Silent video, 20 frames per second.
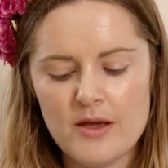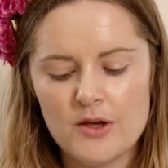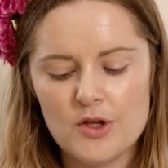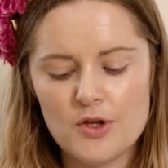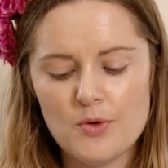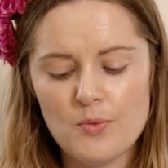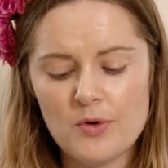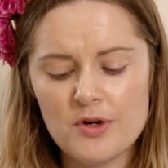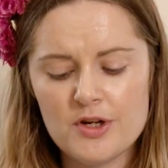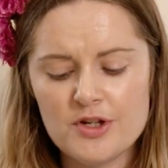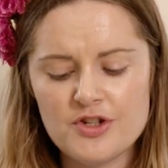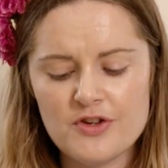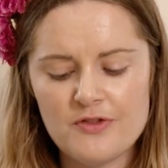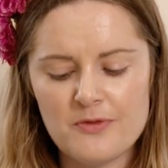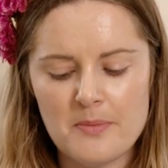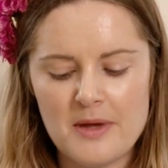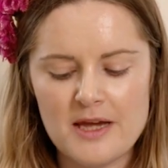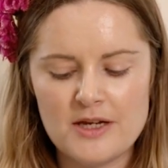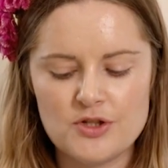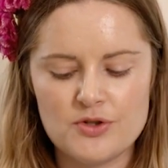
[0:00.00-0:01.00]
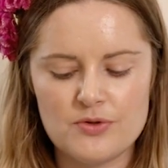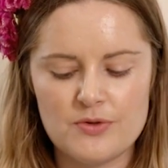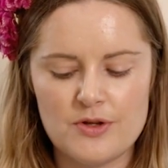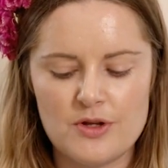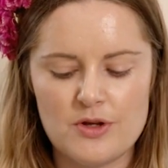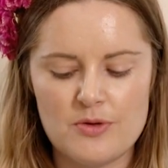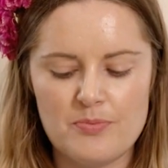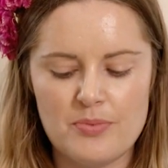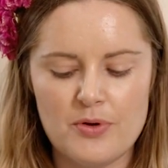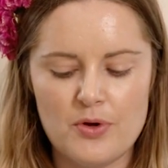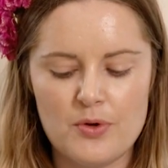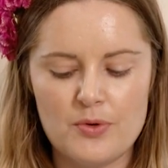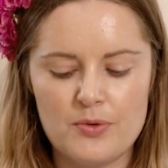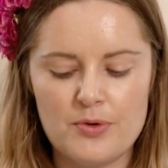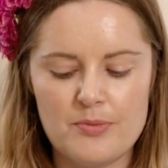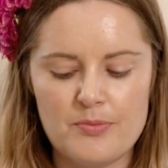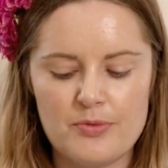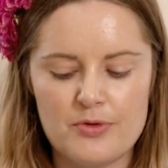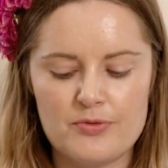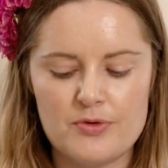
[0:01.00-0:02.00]
you want to just make sure that you pull
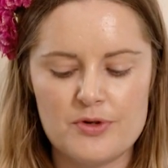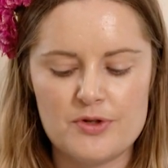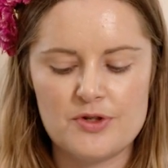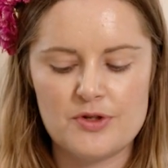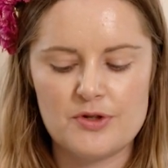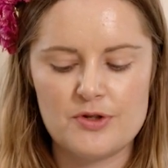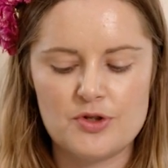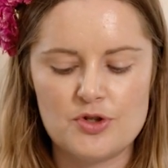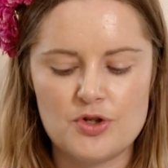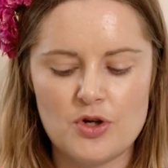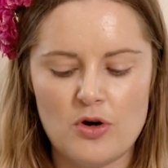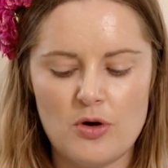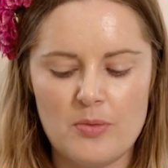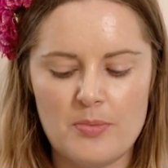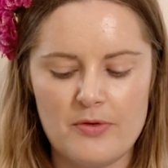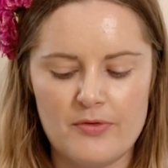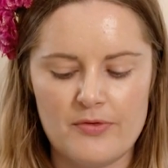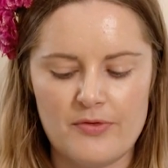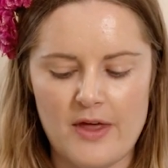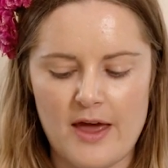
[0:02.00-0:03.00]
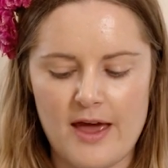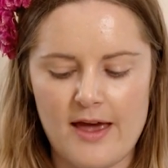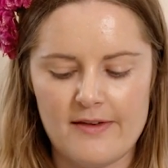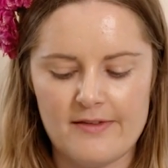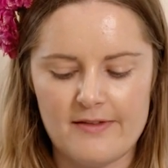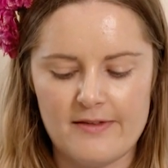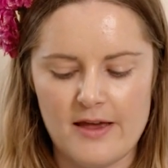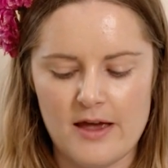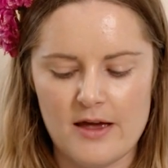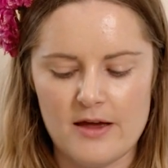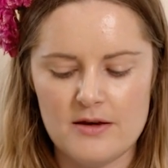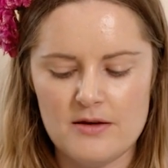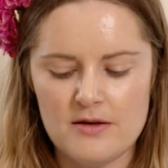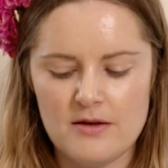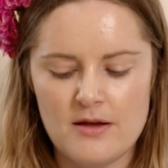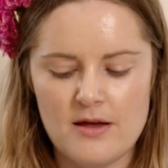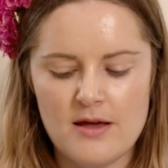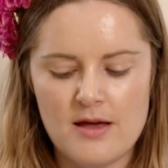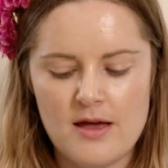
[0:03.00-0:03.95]
them through to the top of the hessian.